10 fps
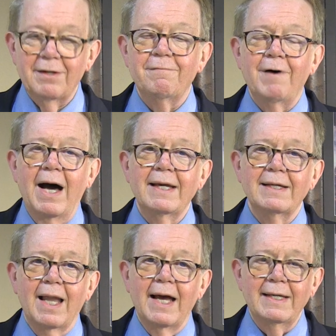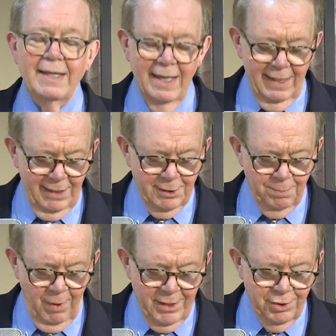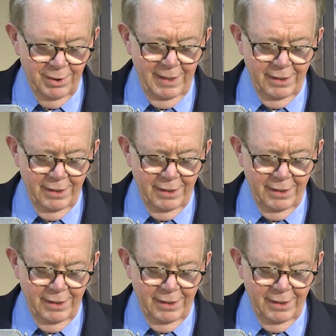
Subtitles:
divine light in expression,